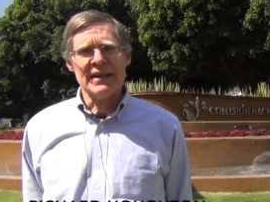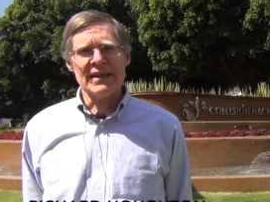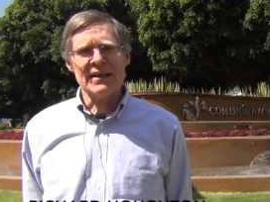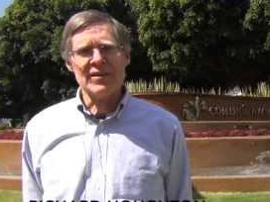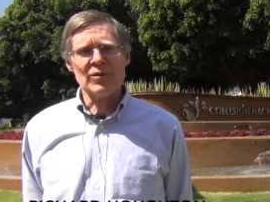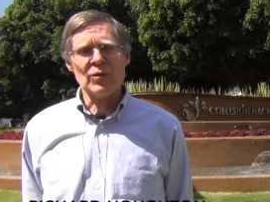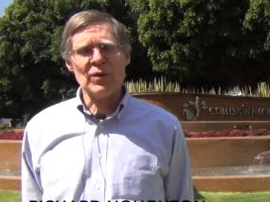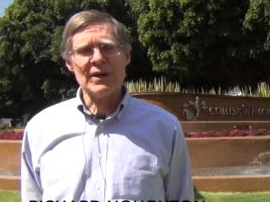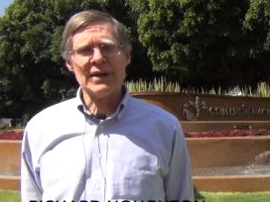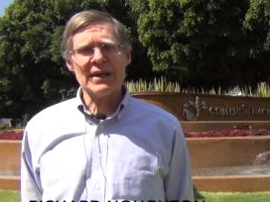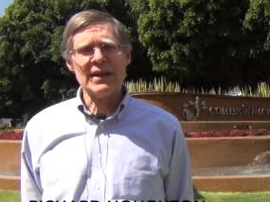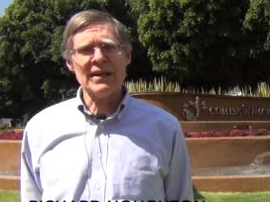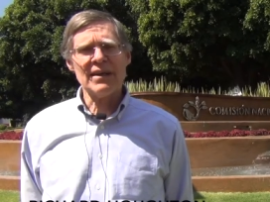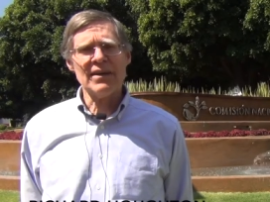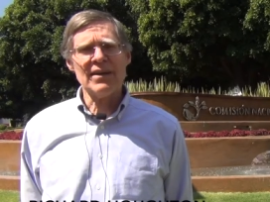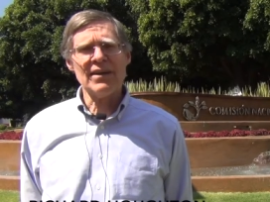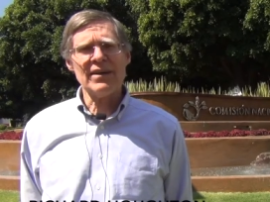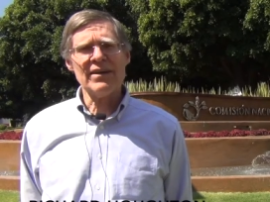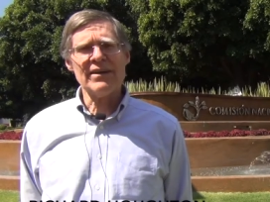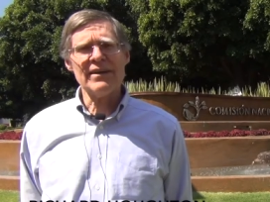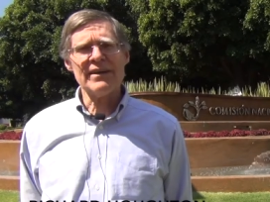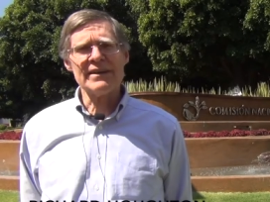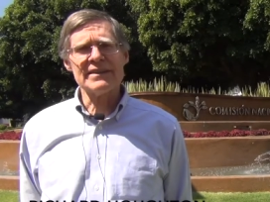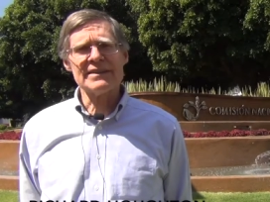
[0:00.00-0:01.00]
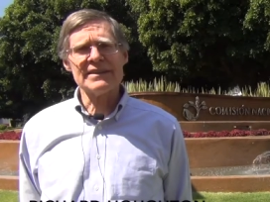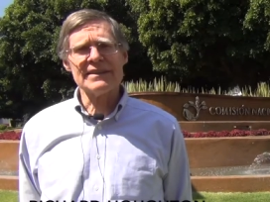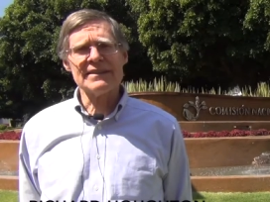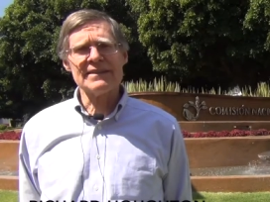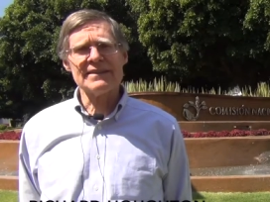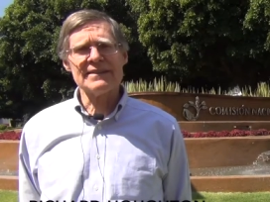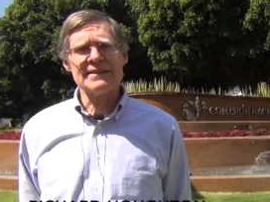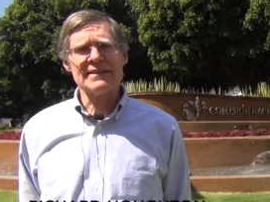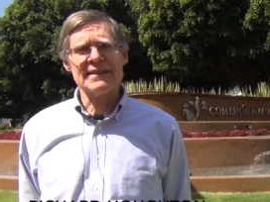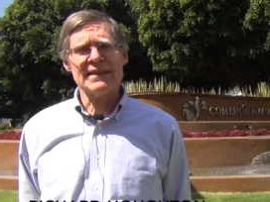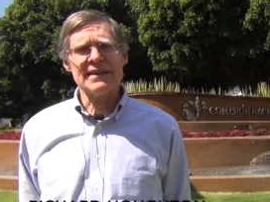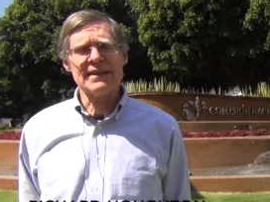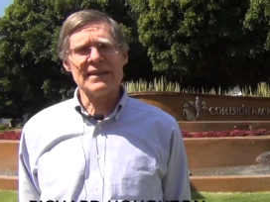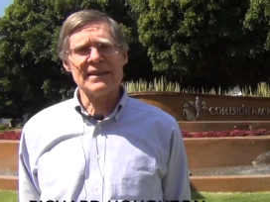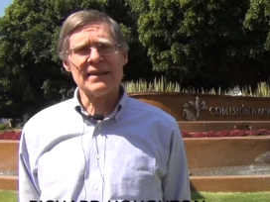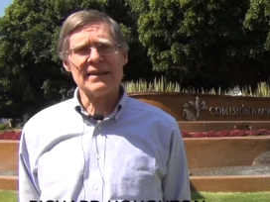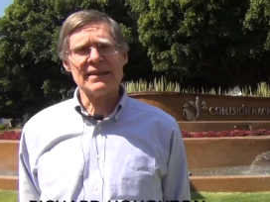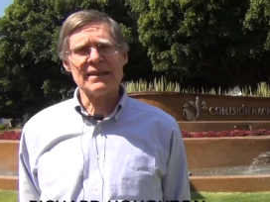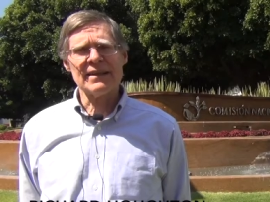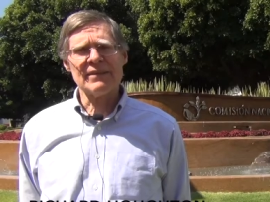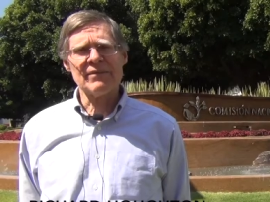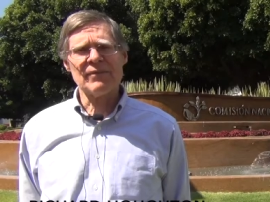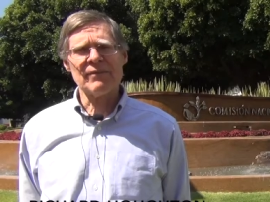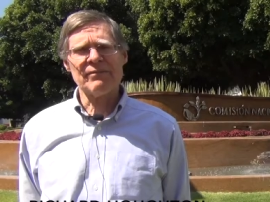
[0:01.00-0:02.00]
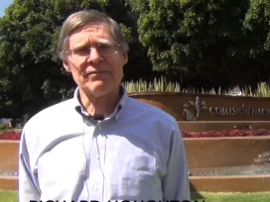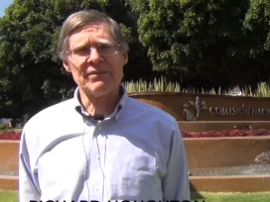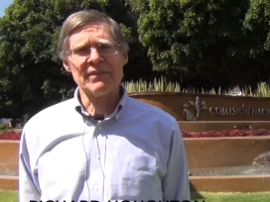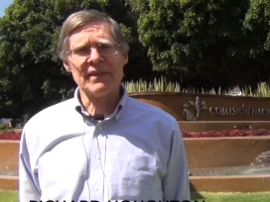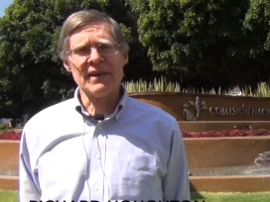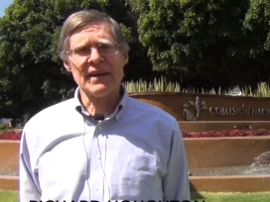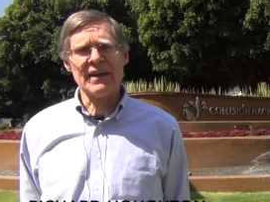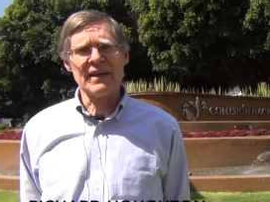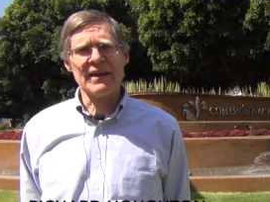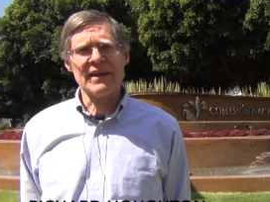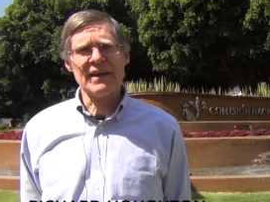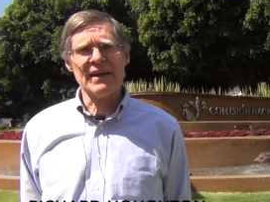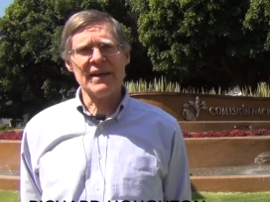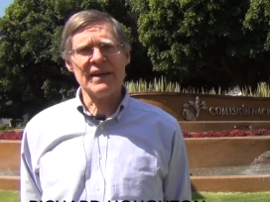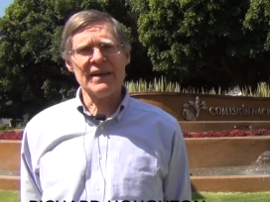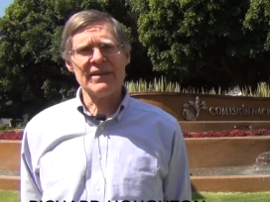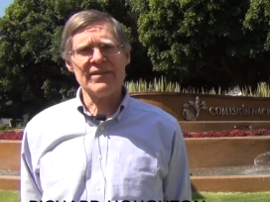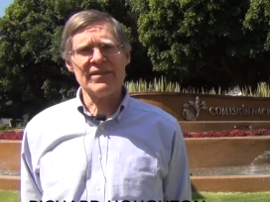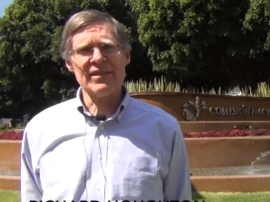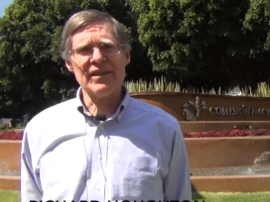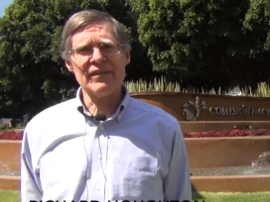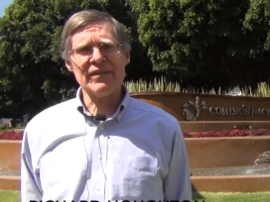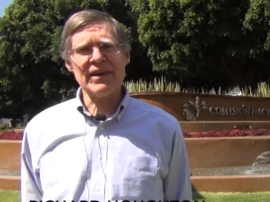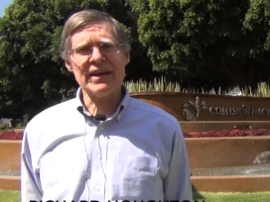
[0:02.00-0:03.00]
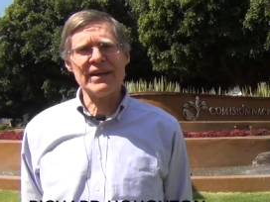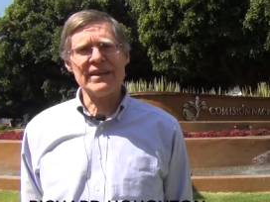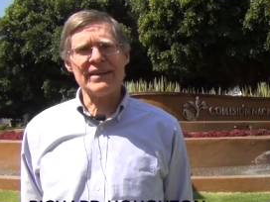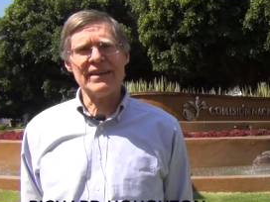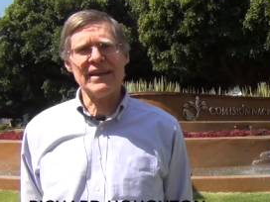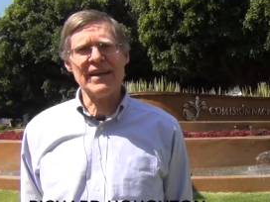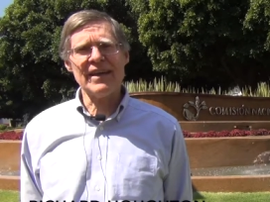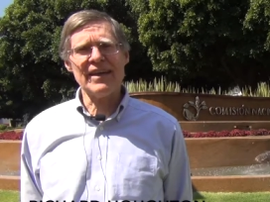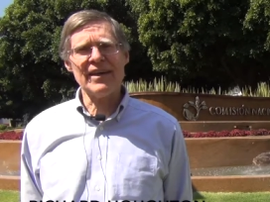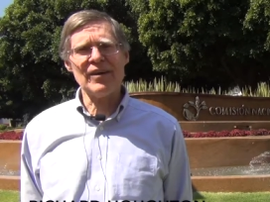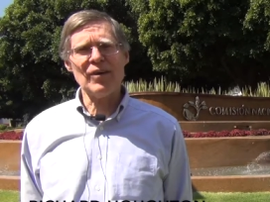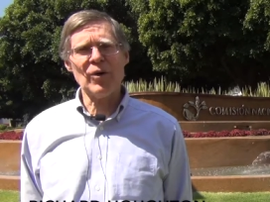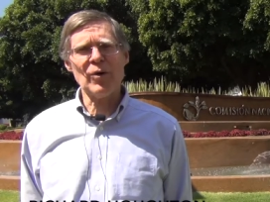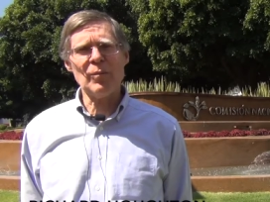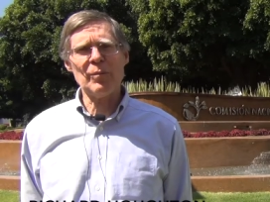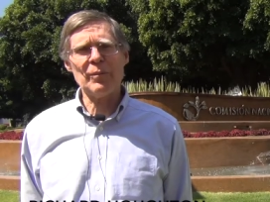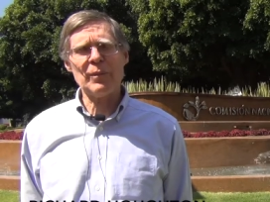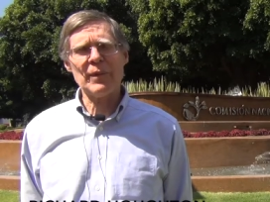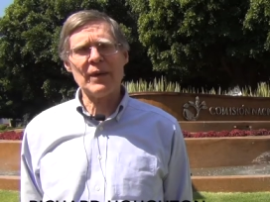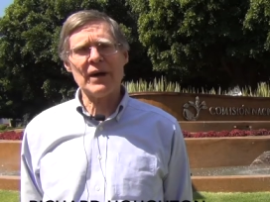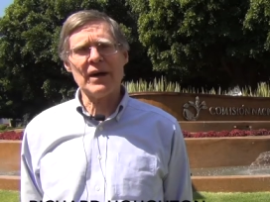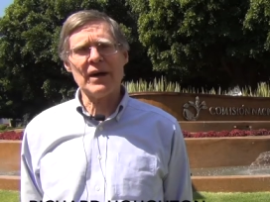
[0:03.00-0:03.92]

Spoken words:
in Guadalajara to see if I can help